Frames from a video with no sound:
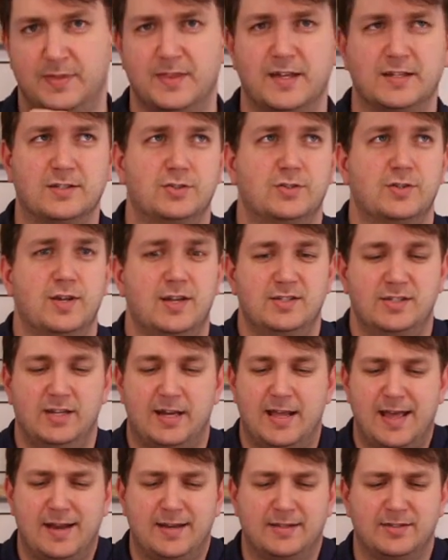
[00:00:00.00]
That's strange,
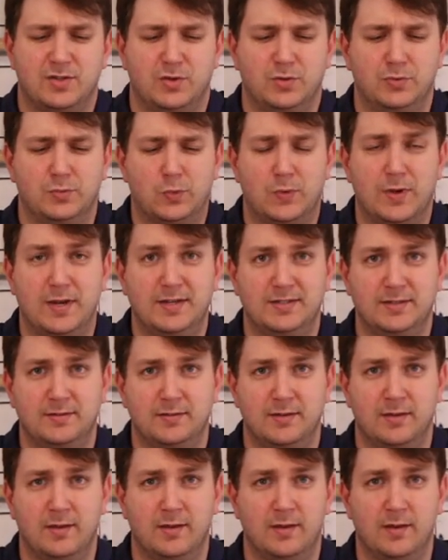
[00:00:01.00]
it had its own ring
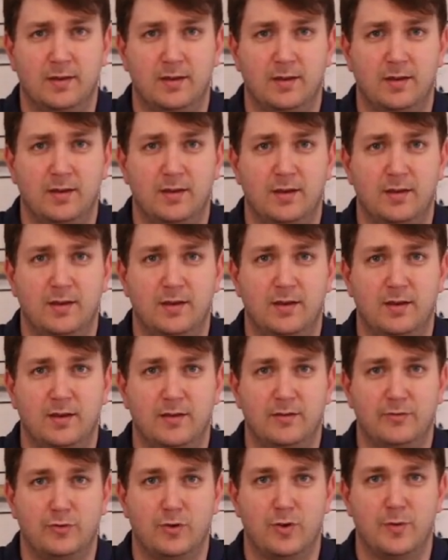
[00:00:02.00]

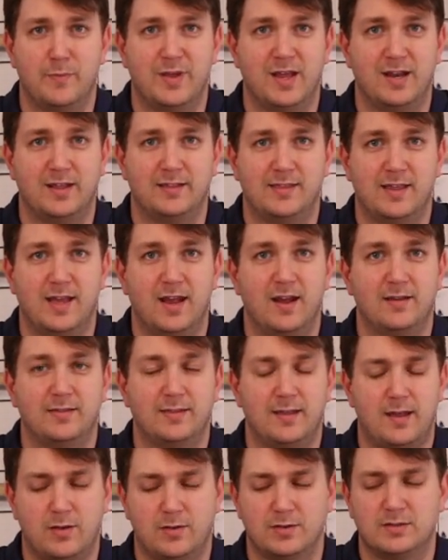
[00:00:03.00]
for a minute there, and
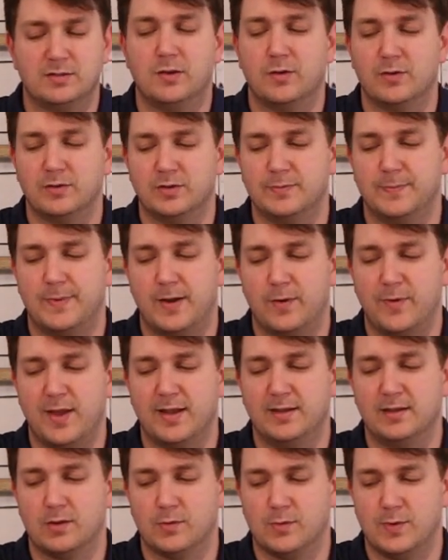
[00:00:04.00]
now it's going to my
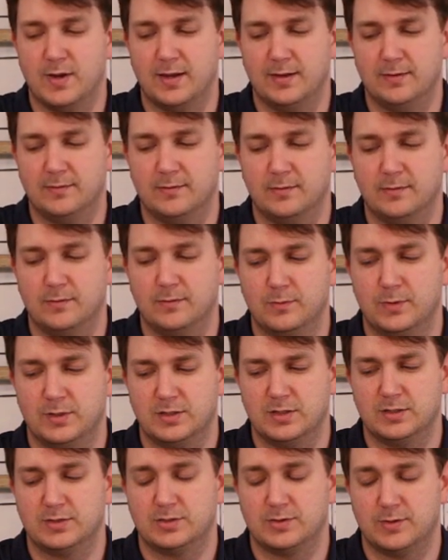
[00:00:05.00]
regular ring,
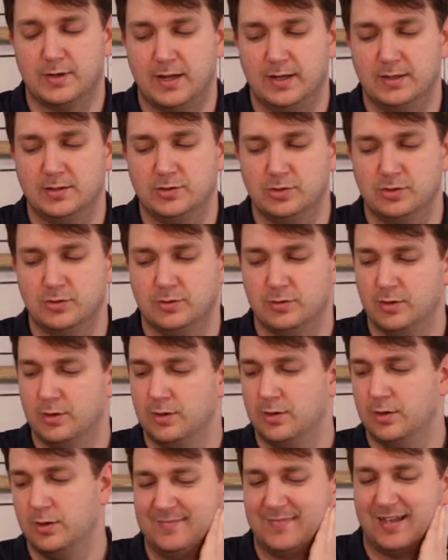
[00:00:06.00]
which is strange.
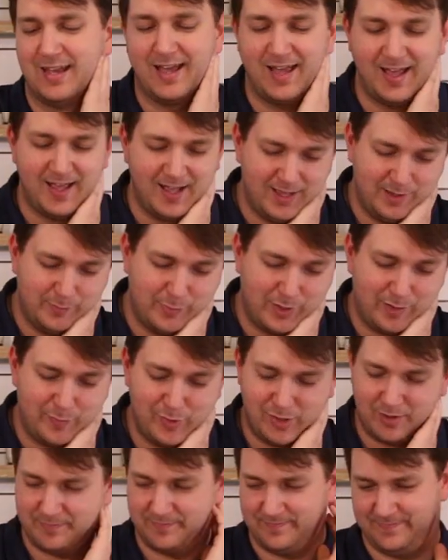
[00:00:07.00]
Hey,
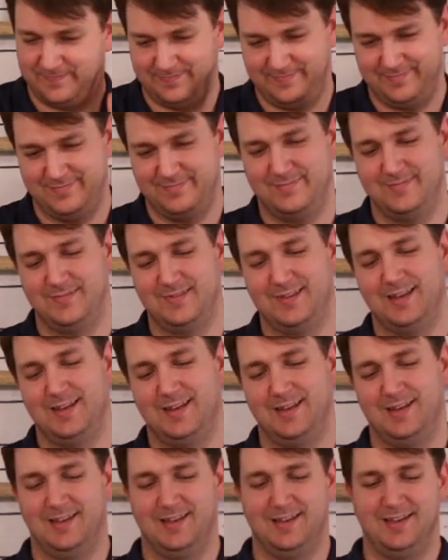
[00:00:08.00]
baby.
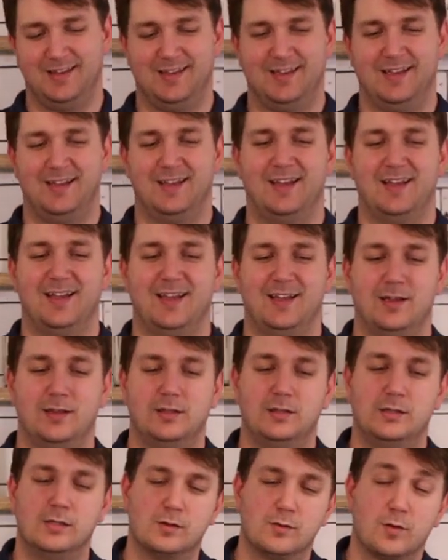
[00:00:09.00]
Hi.
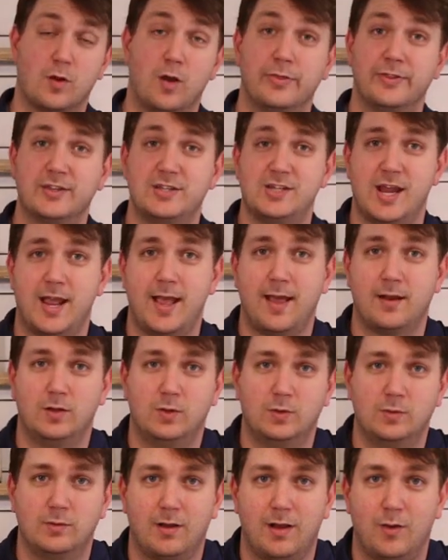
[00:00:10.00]
You're on the
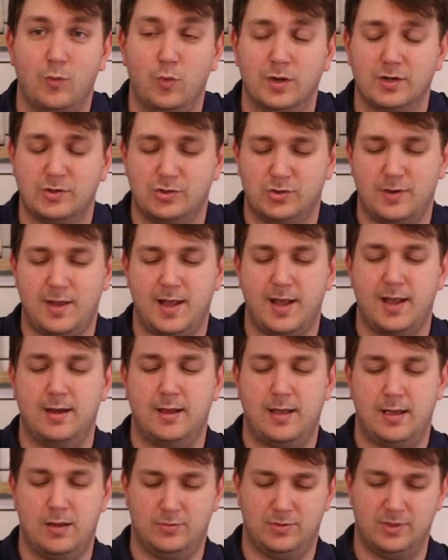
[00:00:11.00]
channel. We're trying
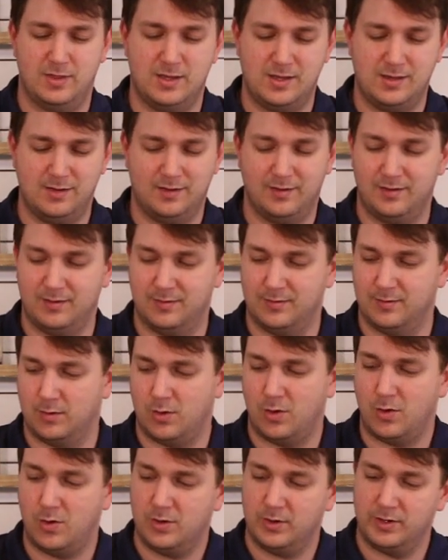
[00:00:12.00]
out the uh,
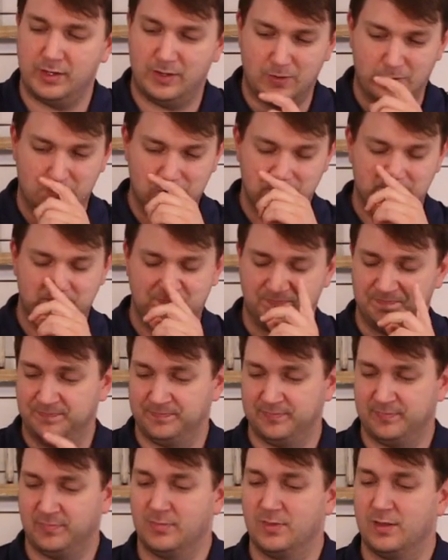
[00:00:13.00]
audio
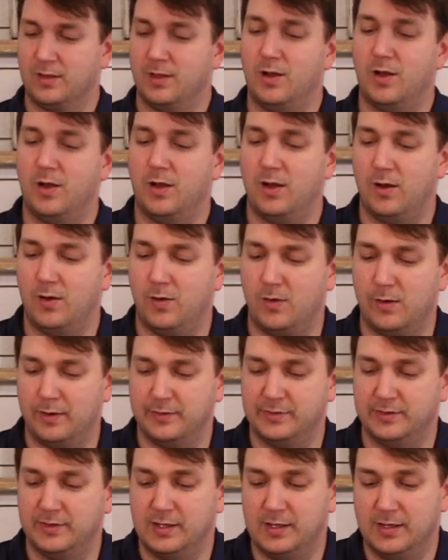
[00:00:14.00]

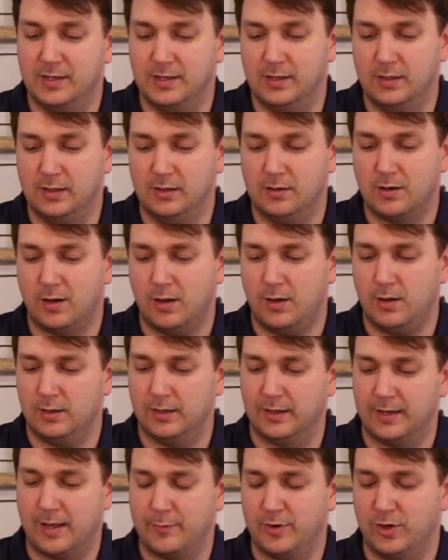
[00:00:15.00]
on the
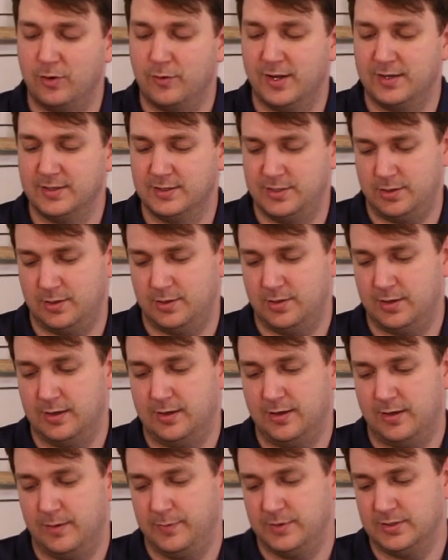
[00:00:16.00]
calling. I'm going to go ahead and turn it
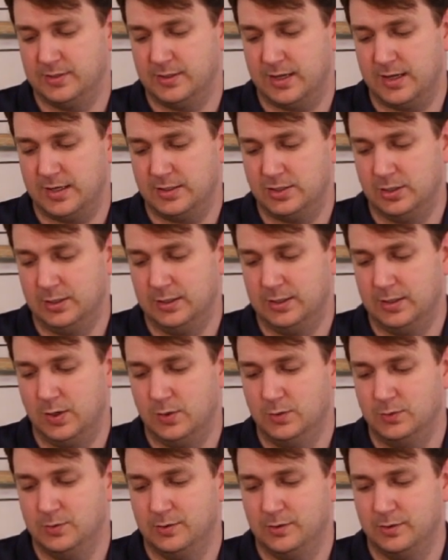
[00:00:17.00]
up because I got you
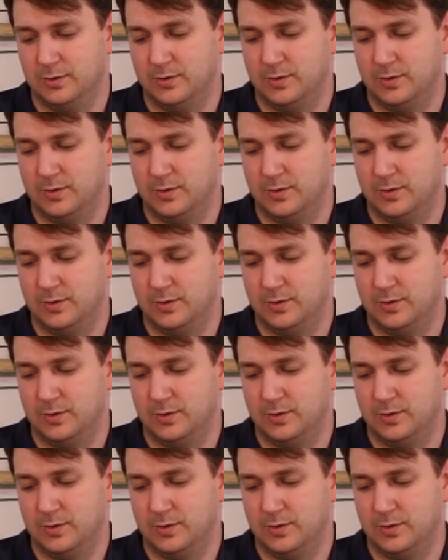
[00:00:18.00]
low.